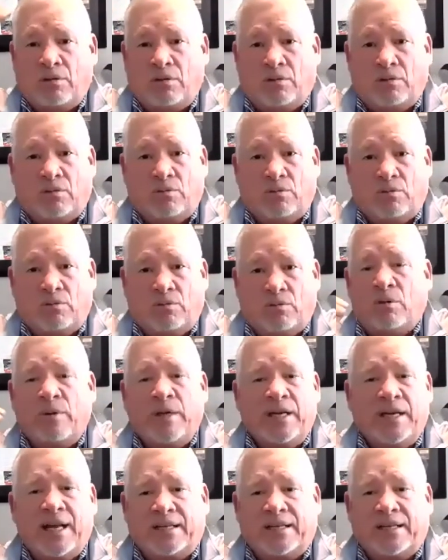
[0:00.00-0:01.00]
where are we
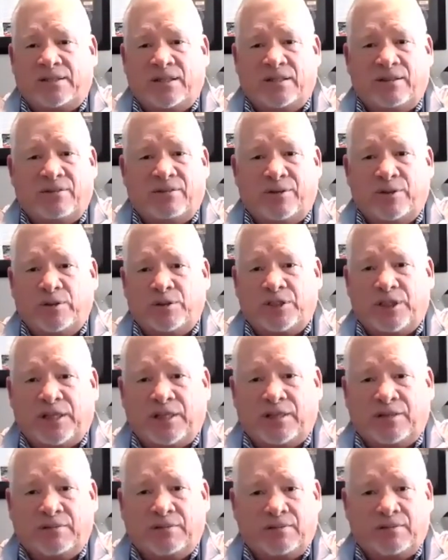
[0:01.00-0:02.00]
next in the food
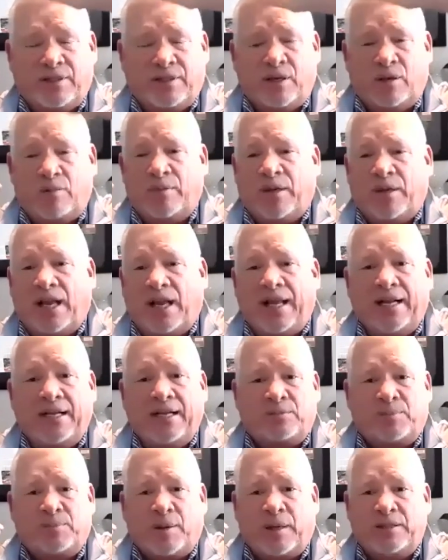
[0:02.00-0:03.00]
chain? You know,
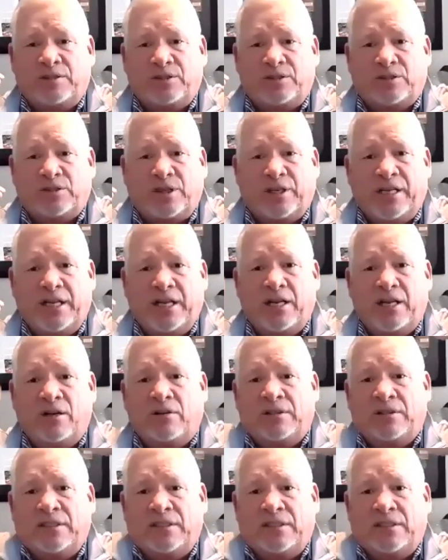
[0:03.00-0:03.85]
McLean's prices are here,